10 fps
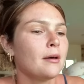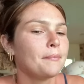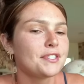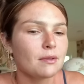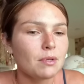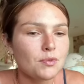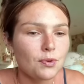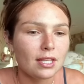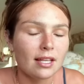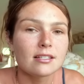But sometimes we
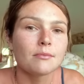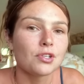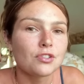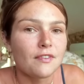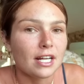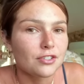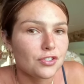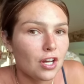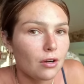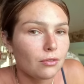can let some of those factors
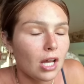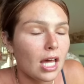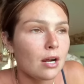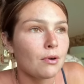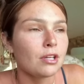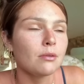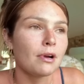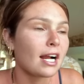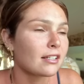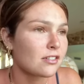go. And I want you to
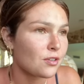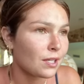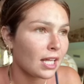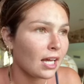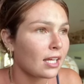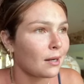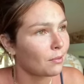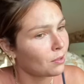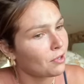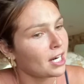practice doing that, and I'm
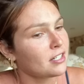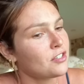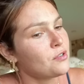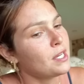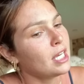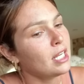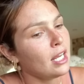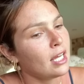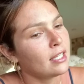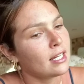going to practice doing it.
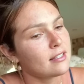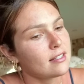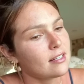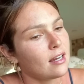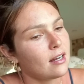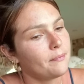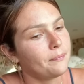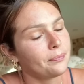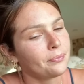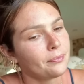And that's
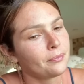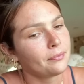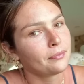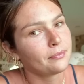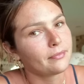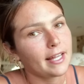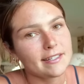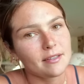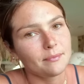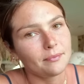
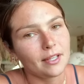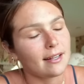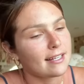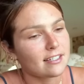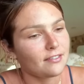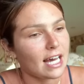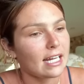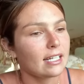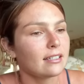the last of that.